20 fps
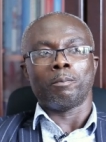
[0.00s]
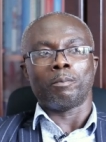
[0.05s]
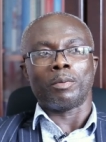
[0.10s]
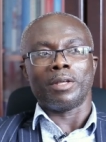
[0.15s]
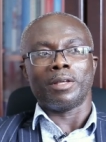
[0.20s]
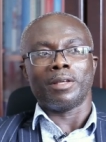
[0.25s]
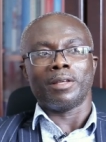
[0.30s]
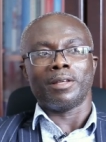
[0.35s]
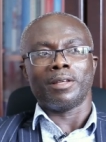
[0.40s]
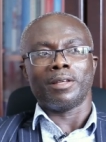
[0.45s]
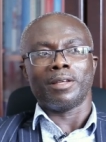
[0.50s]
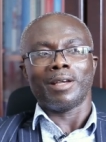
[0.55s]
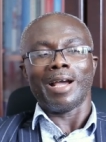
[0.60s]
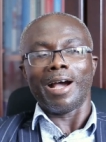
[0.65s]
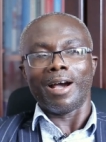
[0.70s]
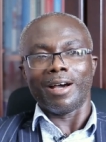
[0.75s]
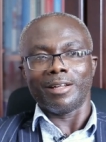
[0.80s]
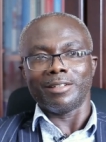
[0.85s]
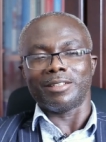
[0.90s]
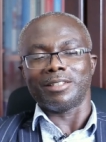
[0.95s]
be
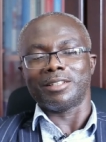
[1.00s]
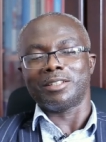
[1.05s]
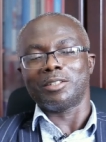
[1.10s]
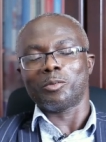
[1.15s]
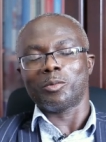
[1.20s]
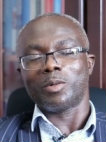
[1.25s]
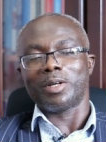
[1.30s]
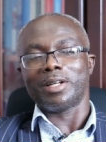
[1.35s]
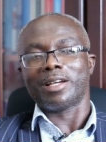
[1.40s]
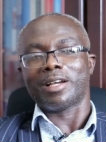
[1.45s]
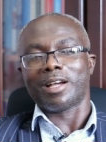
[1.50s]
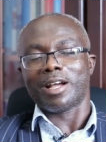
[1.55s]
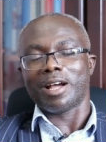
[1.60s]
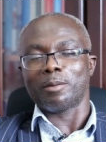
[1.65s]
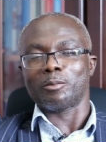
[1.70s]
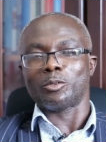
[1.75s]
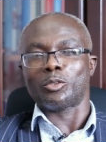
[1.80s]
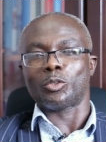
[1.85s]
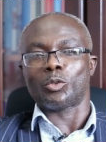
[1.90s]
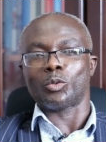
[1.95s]
handy when it
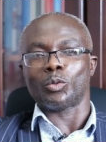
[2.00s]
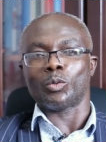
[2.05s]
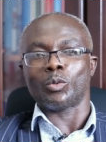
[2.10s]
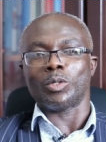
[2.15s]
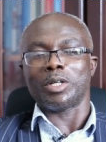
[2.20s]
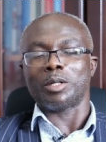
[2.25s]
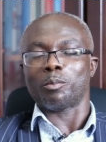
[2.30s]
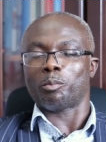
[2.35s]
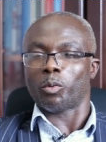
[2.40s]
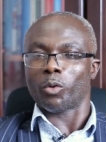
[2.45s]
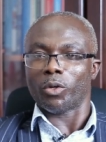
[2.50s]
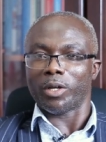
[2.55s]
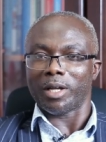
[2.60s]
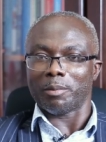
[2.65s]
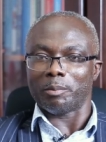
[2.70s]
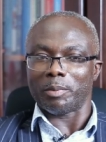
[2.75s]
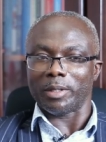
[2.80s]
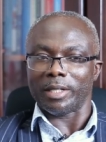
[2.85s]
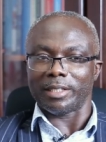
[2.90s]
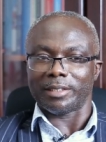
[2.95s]
comes to
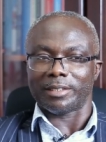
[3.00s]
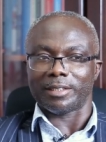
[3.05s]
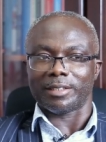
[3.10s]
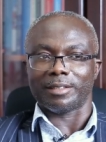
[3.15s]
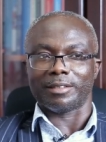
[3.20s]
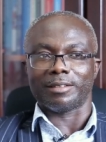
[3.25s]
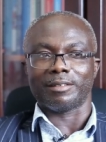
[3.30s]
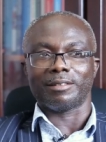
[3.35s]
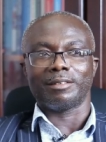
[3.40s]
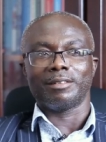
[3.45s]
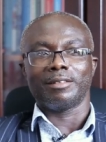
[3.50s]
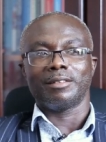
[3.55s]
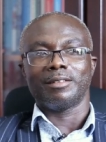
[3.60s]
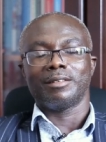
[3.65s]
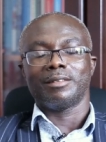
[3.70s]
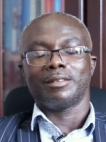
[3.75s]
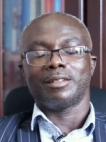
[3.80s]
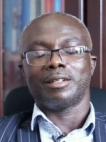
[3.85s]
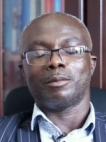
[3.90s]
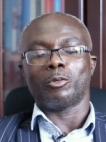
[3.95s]
employability.
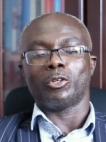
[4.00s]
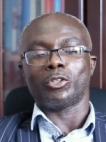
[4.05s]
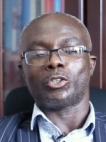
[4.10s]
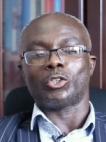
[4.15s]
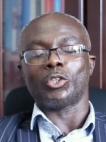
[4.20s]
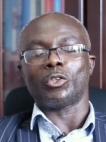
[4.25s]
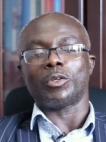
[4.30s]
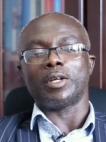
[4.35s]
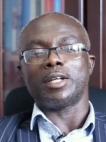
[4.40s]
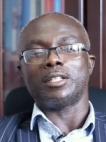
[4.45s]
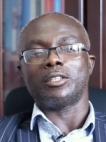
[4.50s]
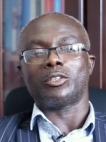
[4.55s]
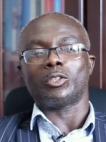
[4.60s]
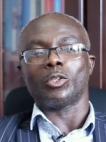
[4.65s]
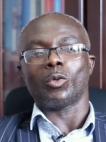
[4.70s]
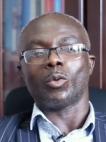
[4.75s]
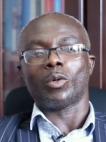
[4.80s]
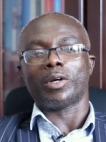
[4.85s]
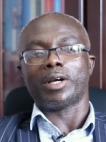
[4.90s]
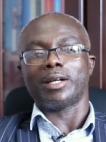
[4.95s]
I'm also going
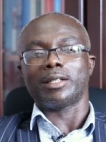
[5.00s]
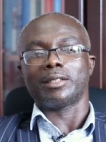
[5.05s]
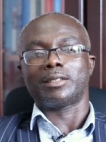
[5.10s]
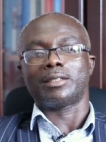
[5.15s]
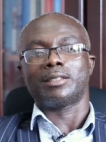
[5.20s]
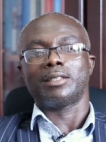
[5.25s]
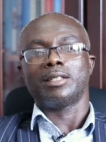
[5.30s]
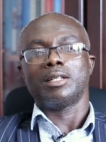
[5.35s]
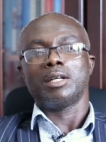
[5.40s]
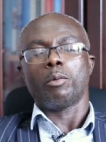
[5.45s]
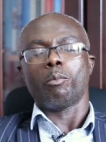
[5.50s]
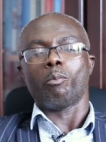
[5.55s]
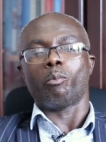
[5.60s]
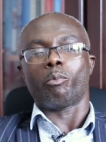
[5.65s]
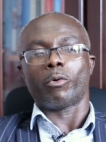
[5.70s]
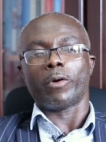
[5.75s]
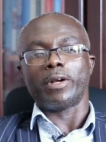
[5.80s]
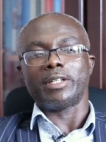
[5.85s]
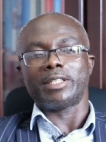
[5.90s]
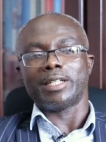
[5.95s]
to look at
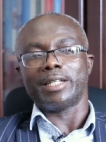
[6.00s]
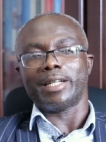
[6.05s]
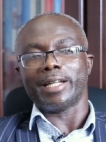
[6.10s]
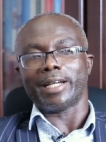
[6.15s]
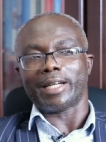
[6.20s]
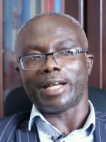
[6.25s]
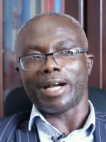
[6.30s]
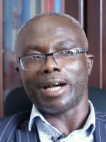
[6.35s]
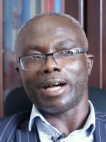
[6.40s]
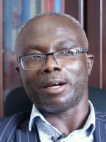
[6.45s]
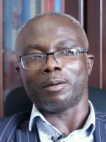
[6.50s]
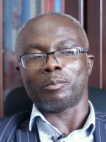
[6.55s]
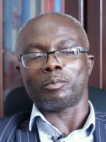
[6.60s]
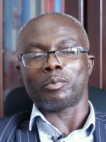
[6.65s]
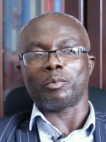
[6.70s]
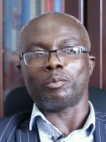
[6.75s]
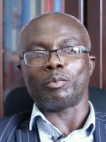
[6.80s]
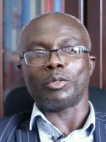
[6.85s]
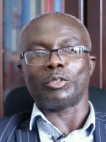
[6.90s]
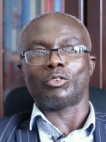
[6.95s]
bridging the gap
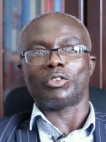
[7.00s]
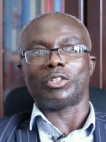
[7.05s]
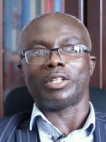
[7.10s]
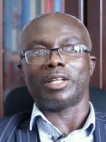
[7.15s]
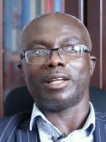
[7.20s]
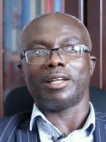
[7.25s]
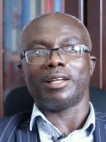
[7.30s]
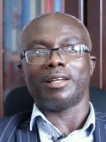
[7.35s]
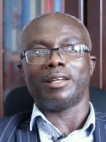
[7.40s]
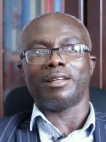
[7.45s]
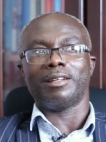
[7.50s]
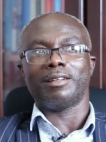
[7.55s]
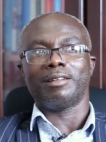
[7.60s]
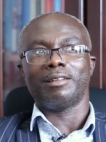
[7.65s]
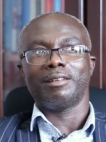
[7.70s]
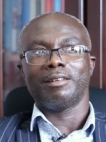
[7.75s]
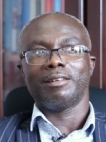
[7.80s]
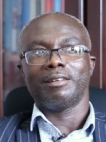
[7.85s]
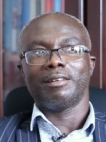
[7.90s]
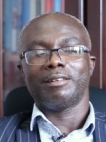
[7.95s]

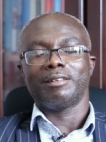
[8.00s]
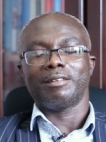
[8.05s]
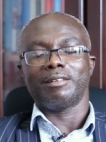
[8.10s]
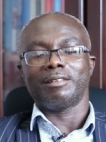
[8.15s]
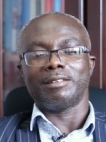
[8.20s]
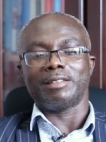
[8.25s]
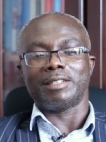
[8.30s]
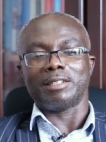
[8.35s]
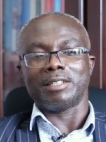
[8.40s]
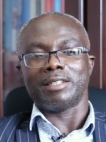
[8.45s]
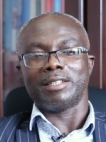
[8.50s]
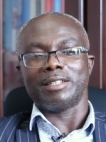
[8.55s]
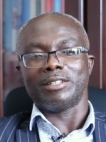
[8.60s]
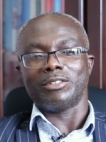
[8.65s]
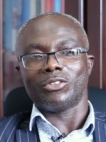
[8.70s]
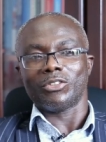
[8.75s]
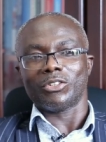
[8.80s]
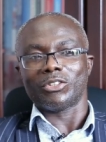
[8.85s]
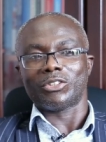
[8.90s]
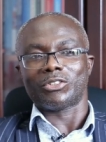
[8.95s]
between the
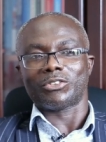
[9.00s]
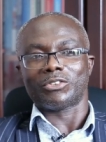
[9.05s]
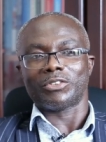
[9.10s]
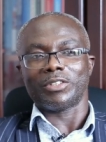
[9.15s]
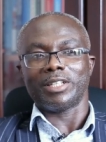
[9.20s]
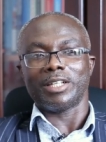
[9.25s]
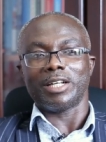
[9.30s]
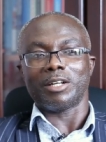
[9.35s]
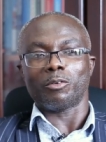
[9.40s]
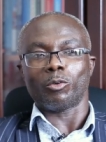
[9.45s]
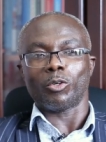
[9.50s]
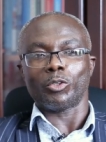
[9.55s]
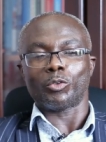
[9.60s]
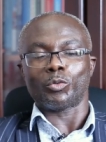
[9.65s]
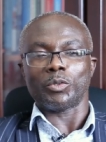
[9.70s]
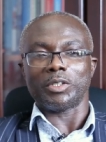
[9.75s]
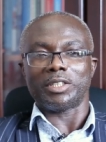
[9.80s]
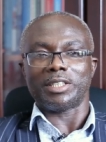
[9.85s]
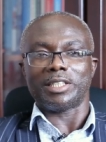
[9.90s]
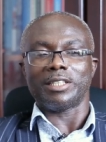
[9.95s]
industry and
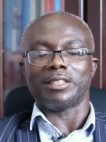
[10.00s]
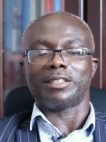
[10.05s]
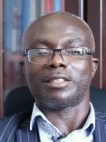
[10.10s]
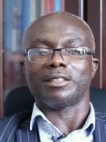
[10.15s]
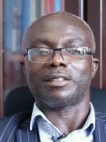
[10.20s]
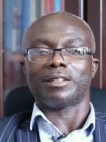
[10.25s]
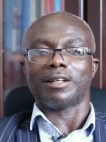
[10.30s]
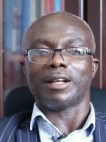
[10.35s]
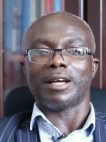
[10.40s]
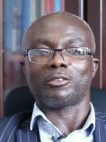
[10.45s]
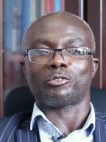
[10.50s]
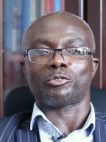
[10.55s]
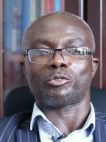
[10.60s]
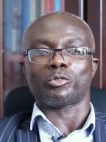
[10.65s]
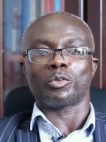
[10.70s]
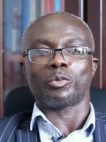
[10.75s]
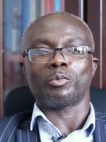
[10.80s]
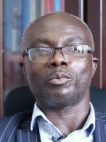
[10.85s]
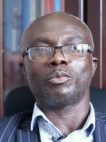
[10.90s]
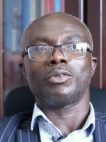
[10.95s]
what we teach in
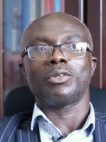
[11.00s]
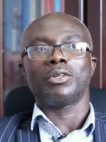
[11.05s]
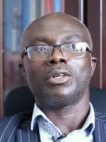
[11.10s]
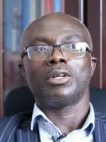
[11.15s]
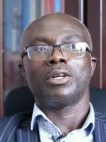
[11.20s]
classroom